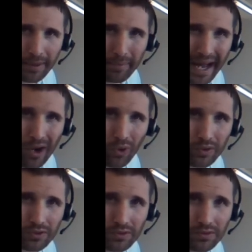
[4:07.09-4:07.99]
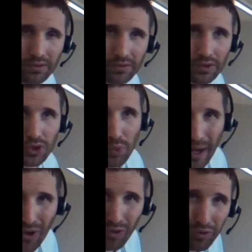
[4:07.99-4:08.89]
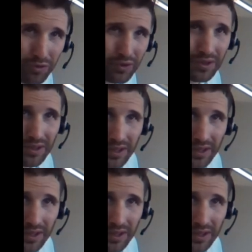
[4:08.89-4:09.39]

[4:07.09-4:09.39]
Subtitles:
at about 12.